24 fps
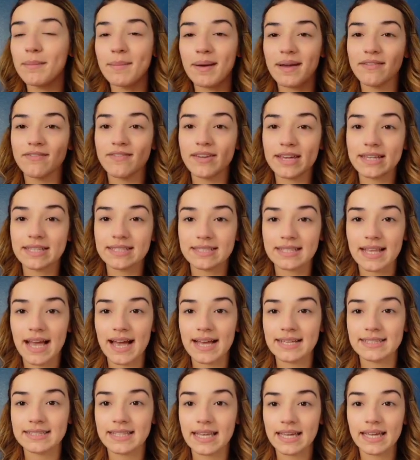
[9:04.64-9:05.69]
my face
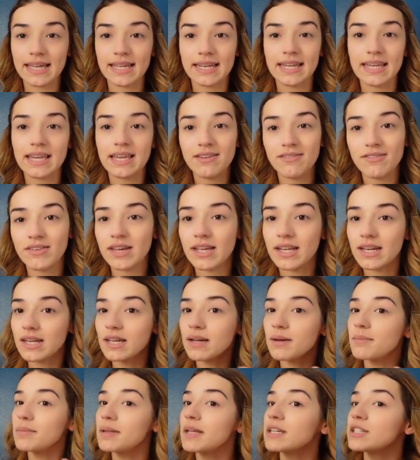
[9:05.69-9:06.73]
has like an even
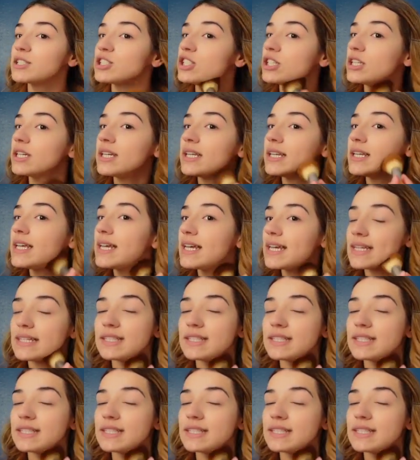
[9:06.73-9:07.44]
complexion.